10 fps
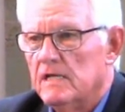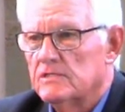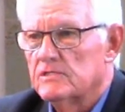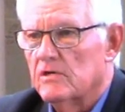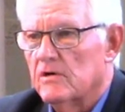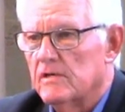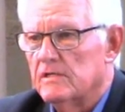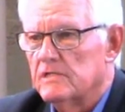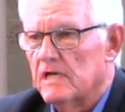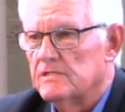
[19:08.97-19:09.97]
to start
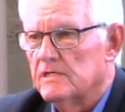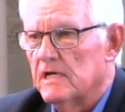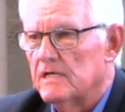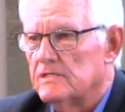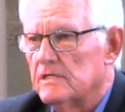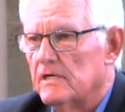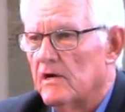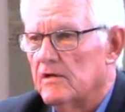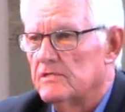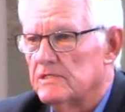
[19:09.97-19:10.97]
his education in
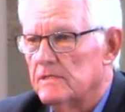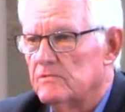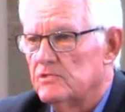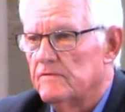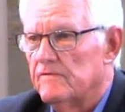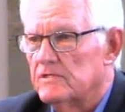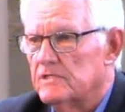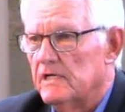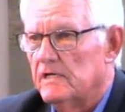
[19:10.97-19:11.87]
Hardin Simmons University.